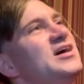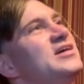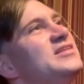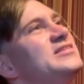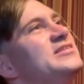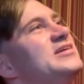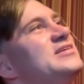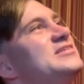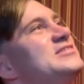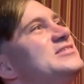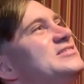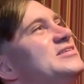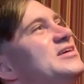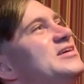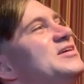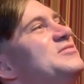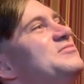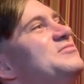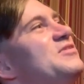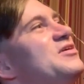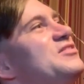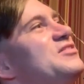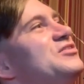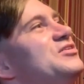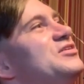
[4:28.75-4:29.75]
like, say,
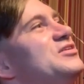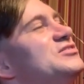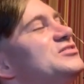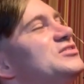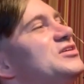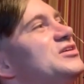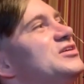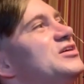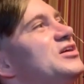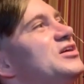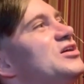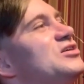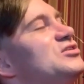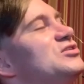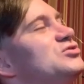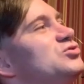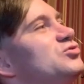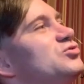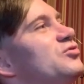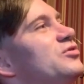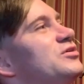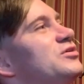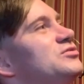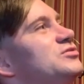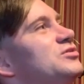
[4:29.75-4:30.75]
whether it's, like, characters
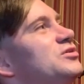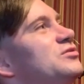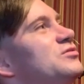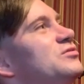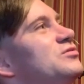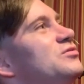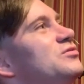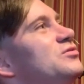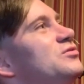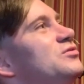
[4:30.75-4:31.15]
going, like, say,